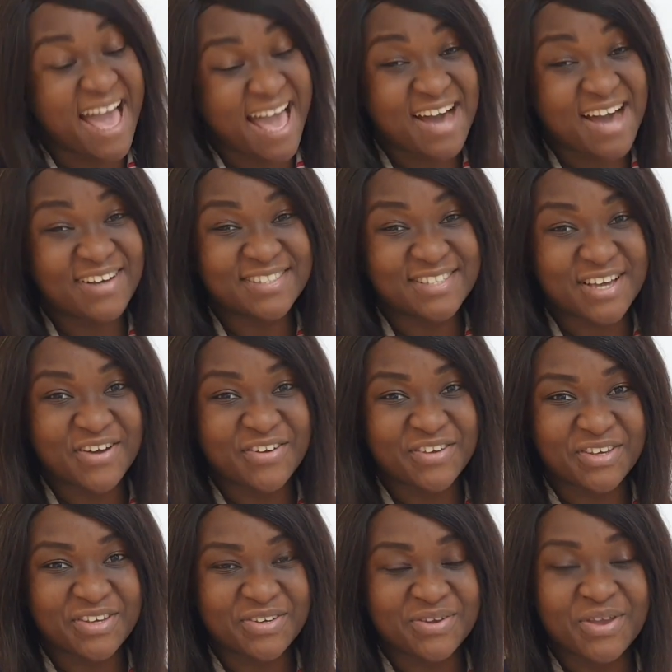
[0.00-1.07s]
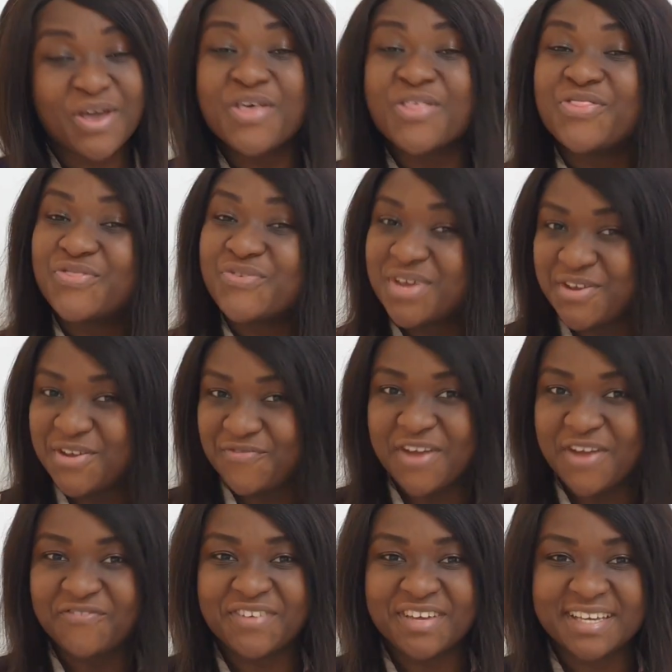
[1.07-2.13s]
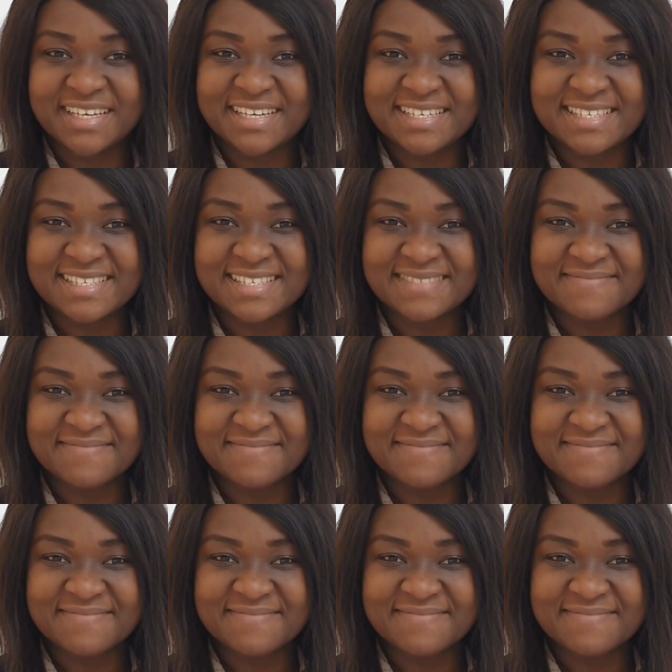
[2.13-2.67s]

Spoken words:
I'll tell you. 3 fat fingers.